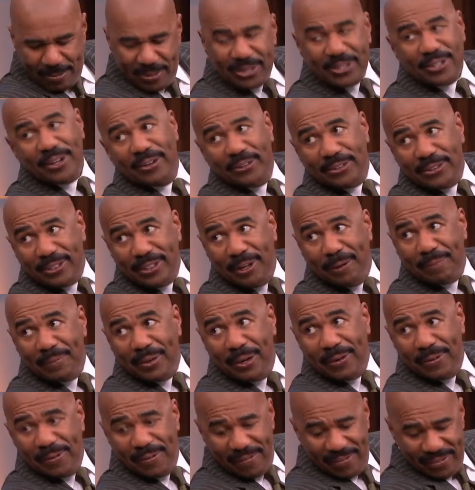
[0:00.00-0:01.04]
me show you something,
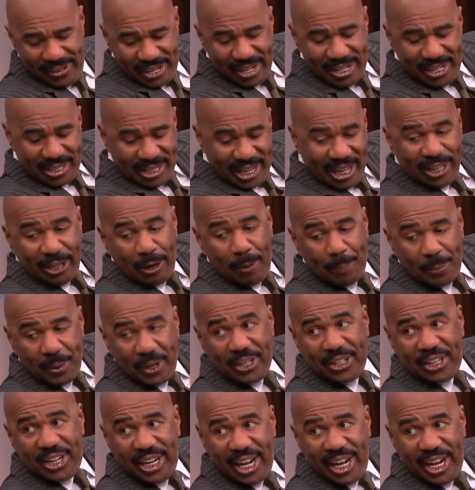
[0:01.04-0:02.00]
though. That up under